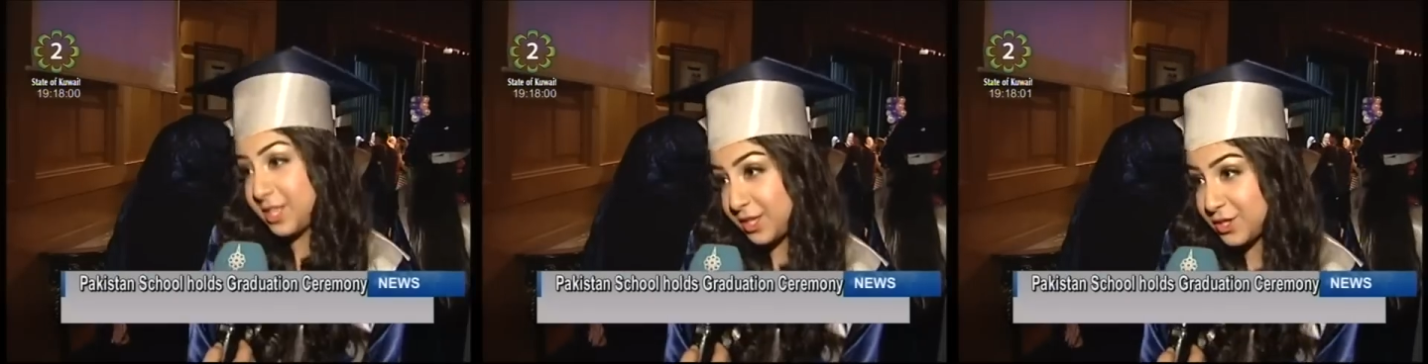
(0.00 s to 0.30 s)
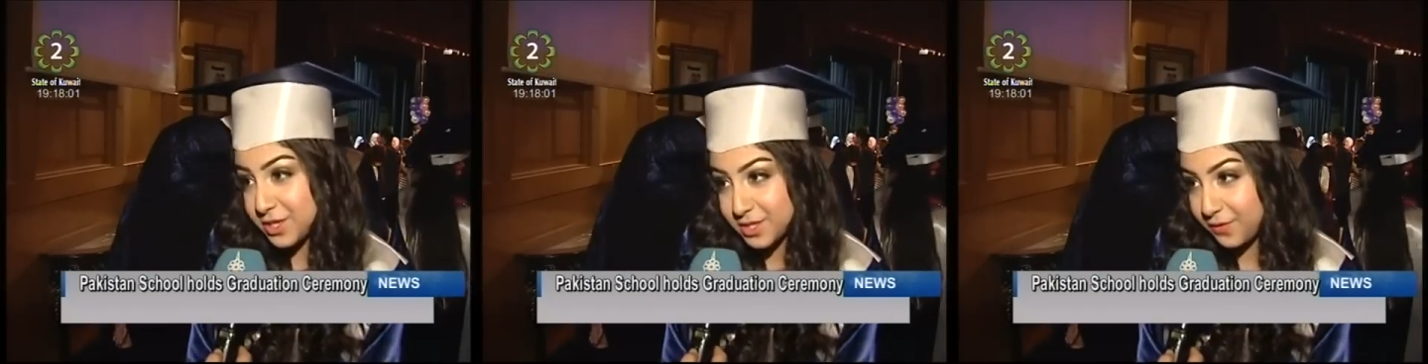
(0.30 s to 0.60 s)

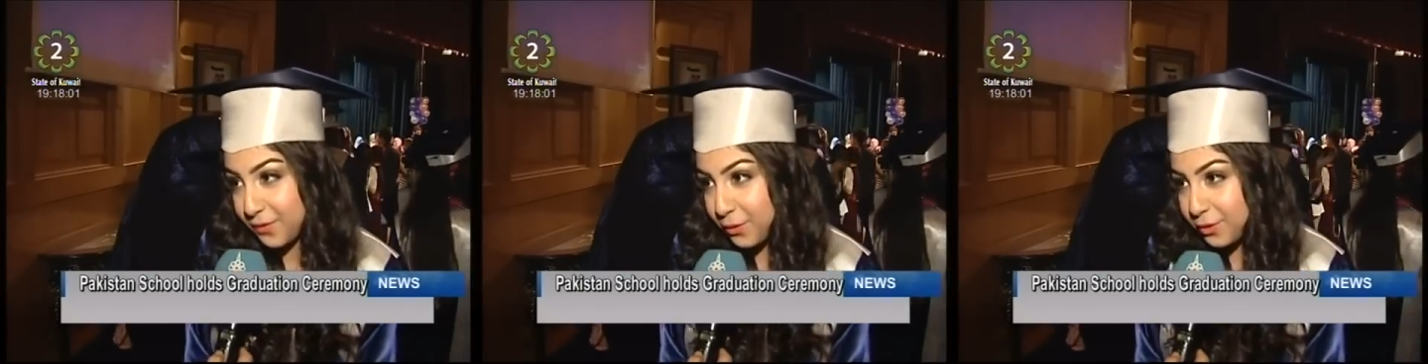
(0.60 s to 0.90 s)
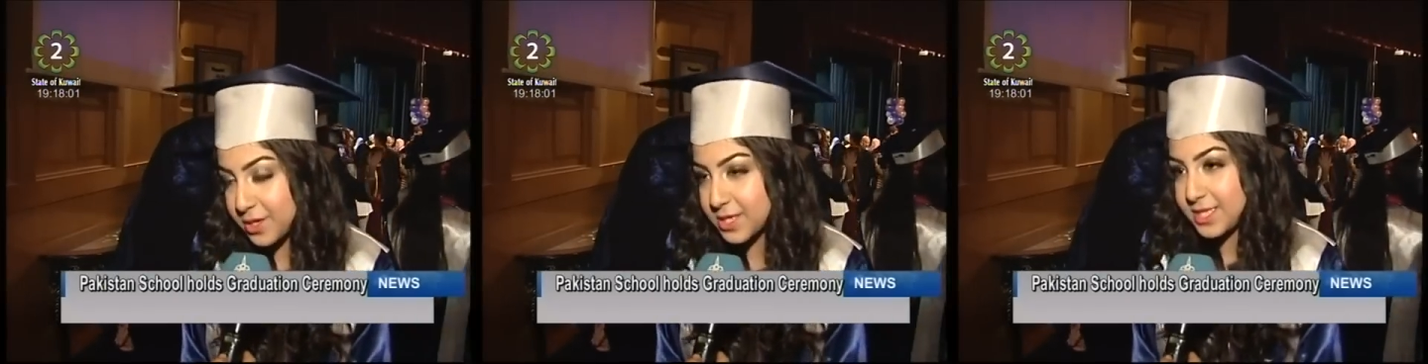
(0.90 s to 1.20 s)
teachers, of
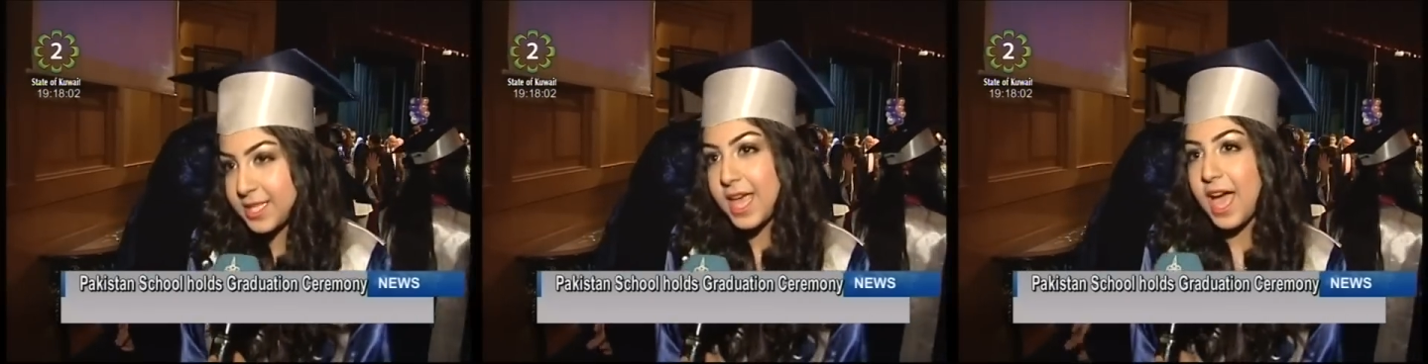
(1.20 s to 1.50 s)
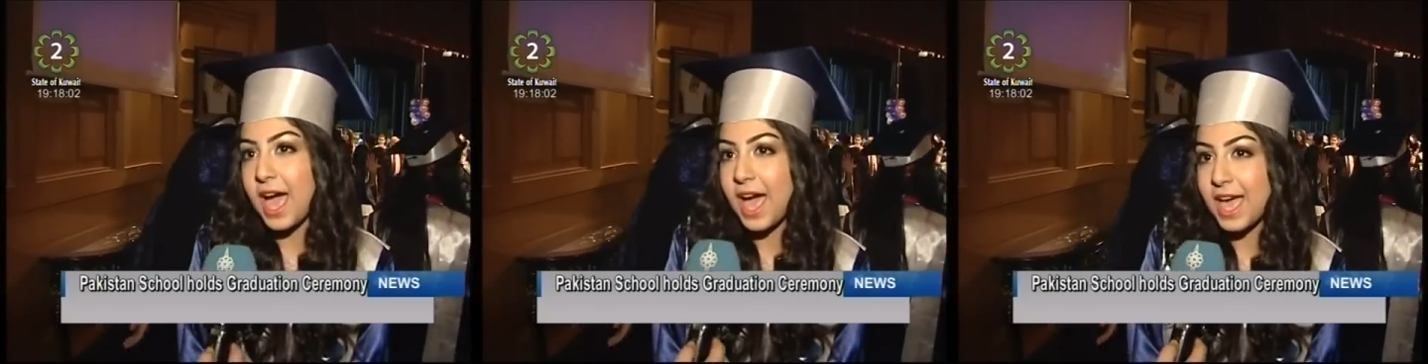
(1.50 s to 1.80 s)
course,
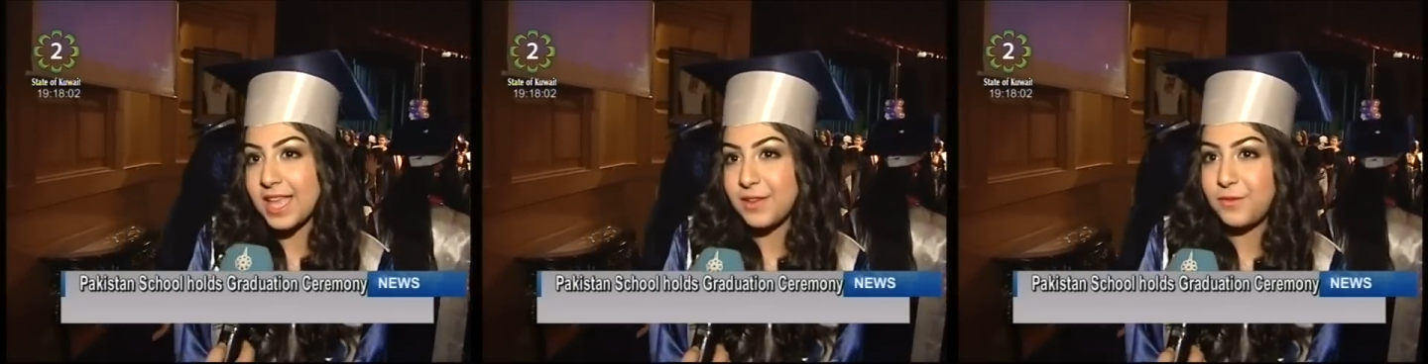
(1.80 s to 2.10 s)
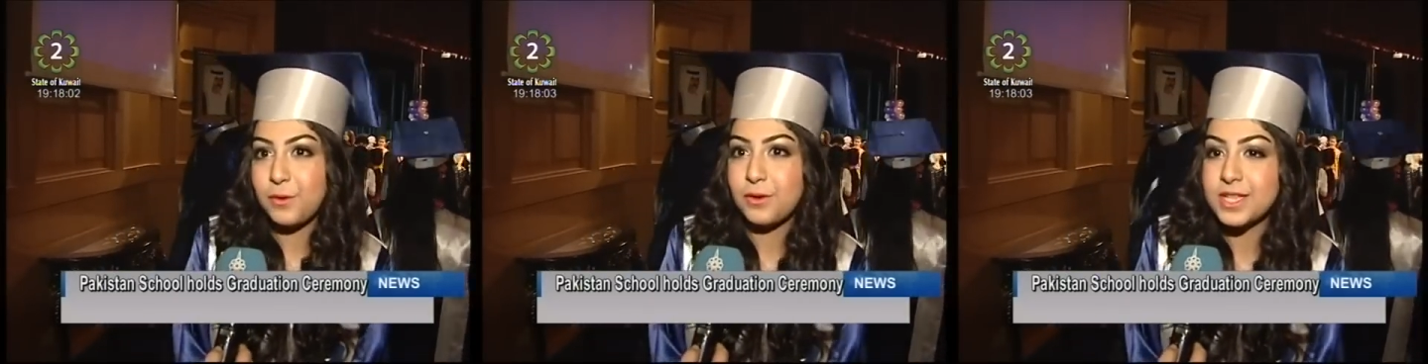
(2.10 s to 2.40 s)
and
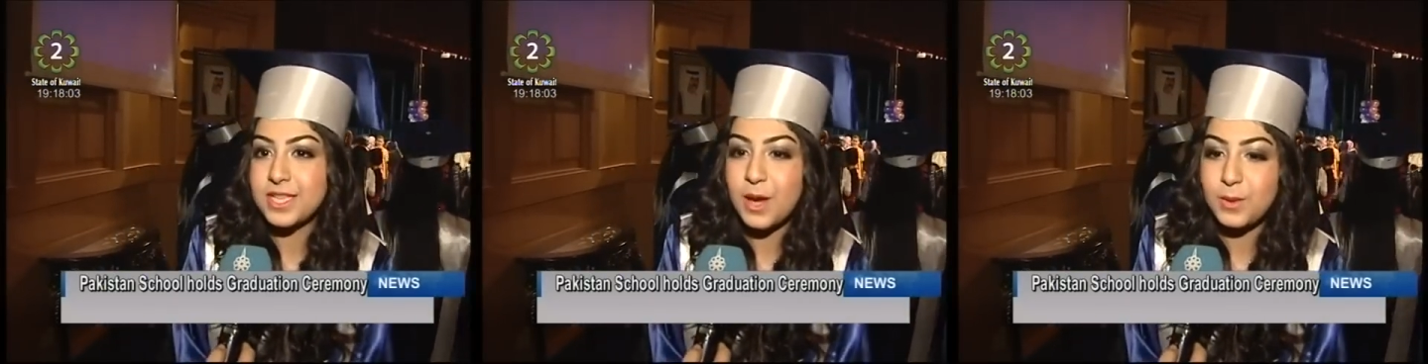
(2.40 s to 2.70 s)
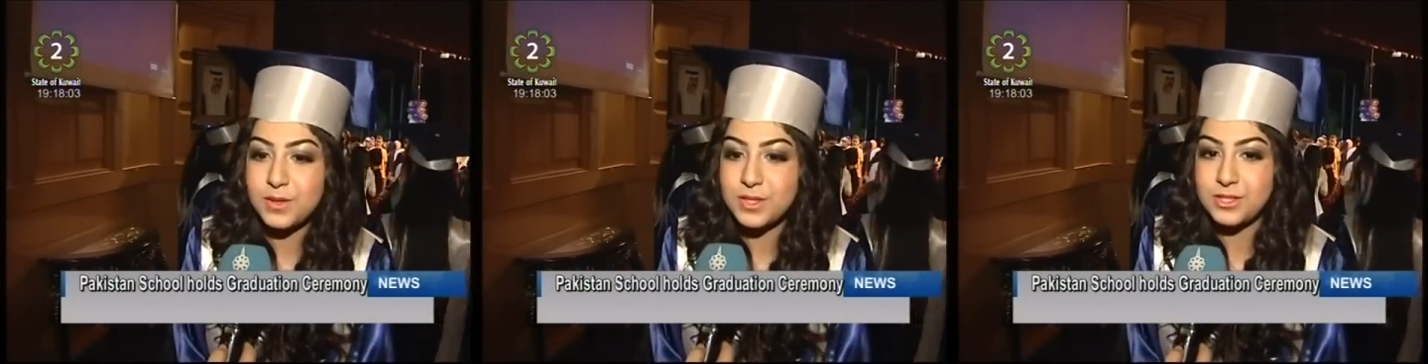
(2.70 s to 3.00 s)
of course how
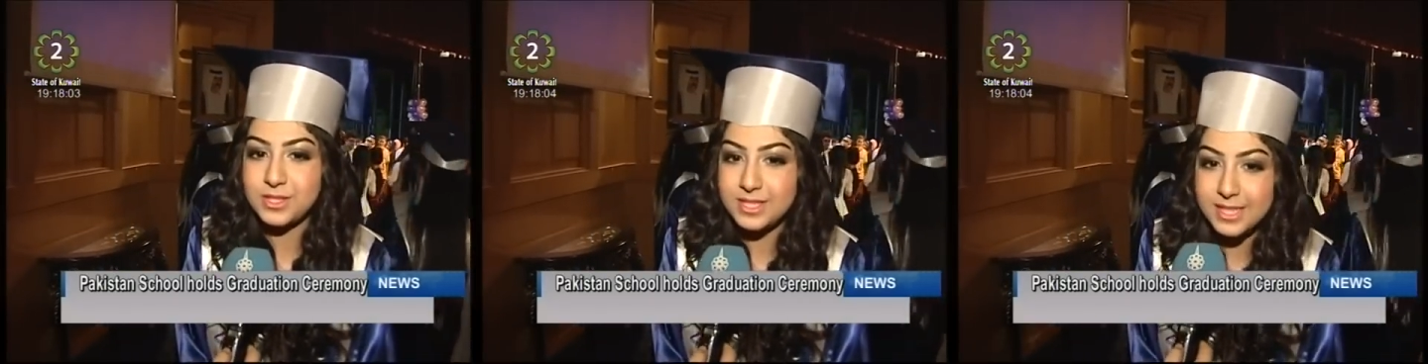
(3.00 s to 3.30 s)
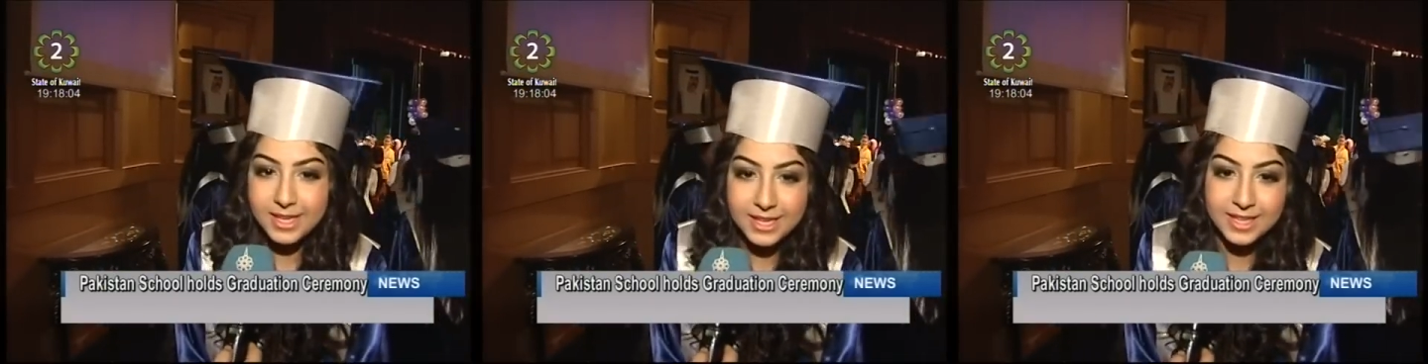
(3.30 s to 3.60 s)
we used to
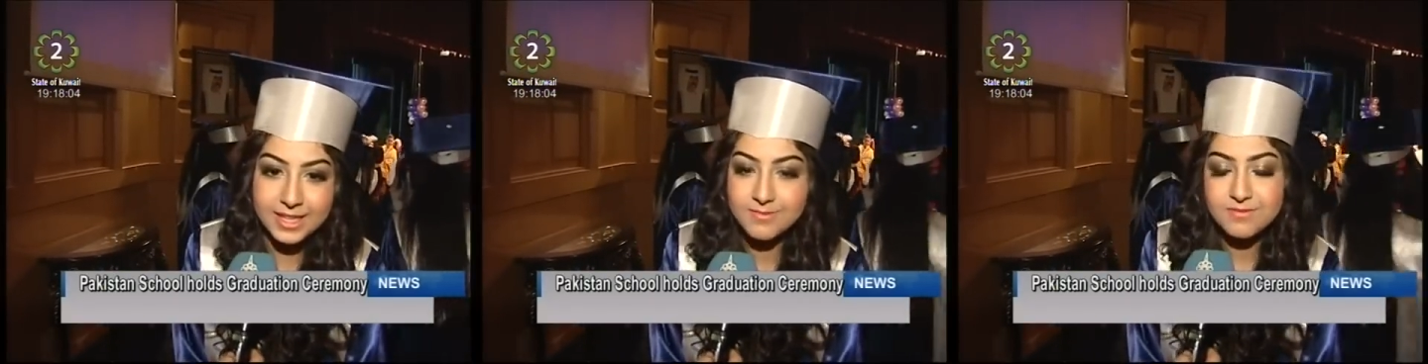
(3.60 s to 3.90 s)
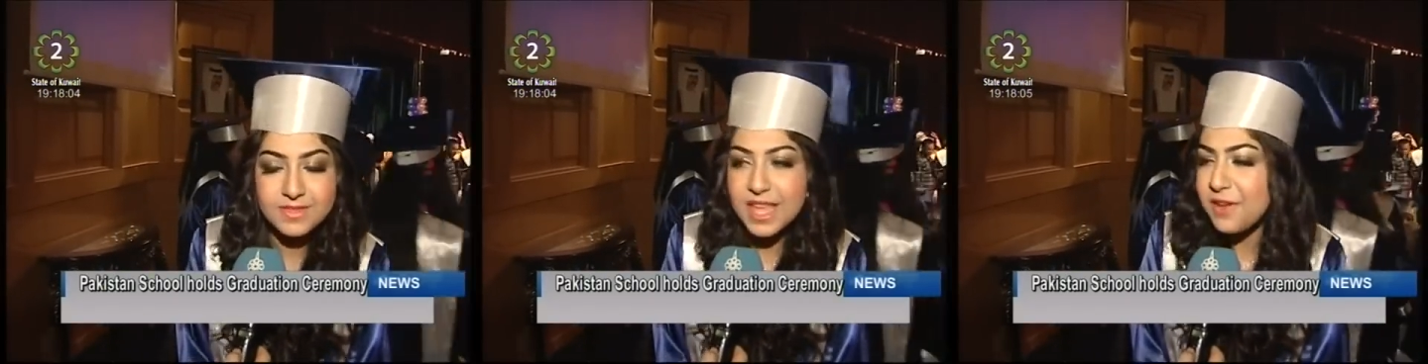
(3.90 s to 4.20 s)
study,
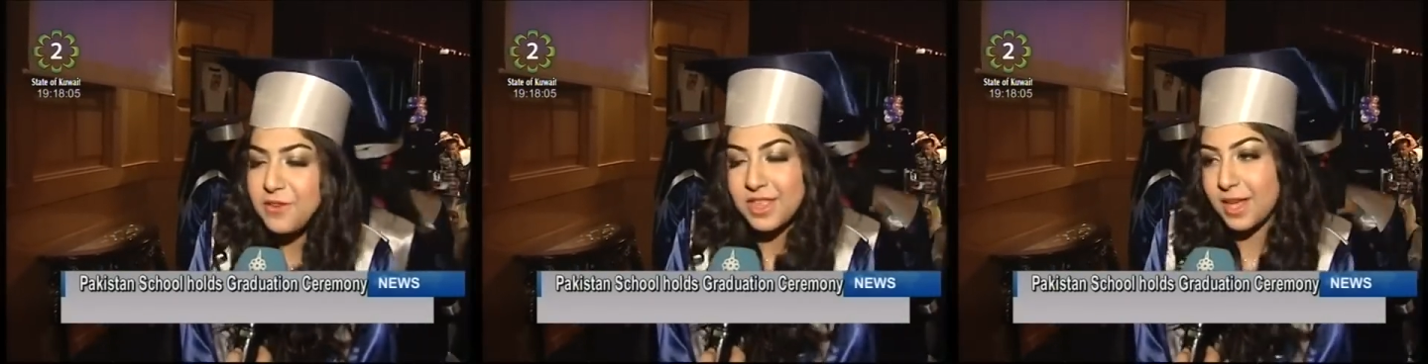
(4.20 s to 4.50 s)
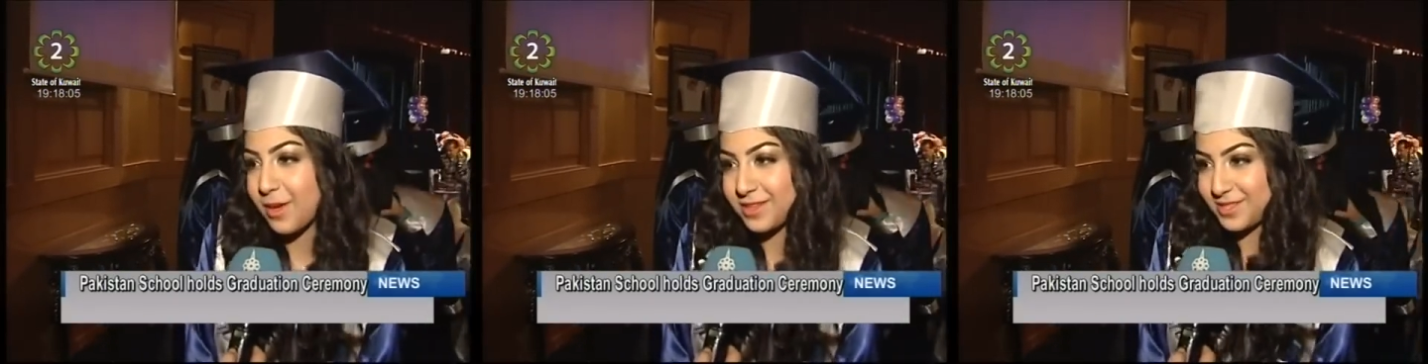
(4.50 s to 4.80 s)

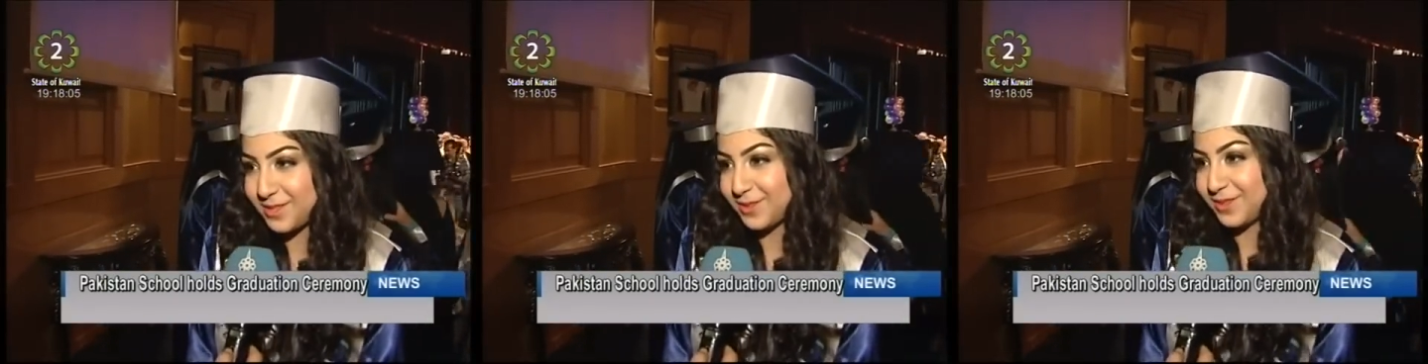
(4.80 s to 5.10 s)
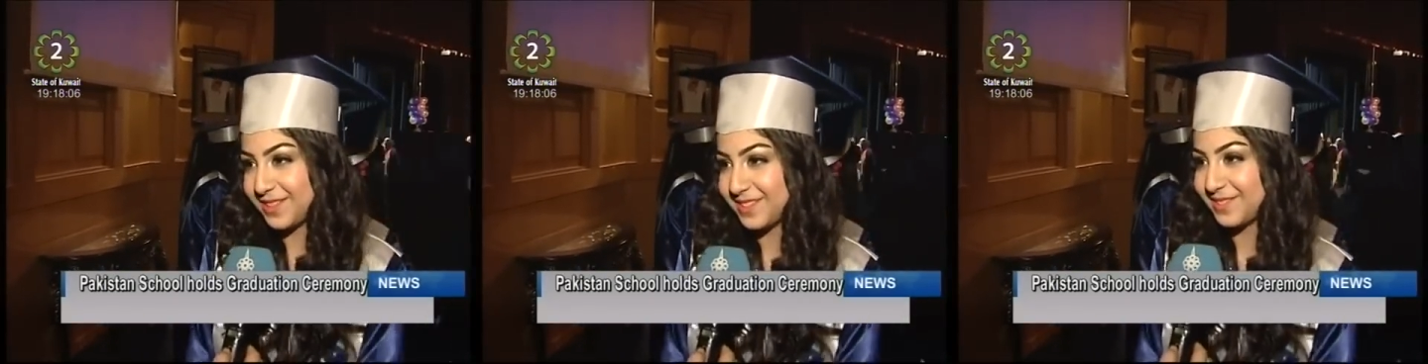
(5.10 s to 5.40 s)
everything about school.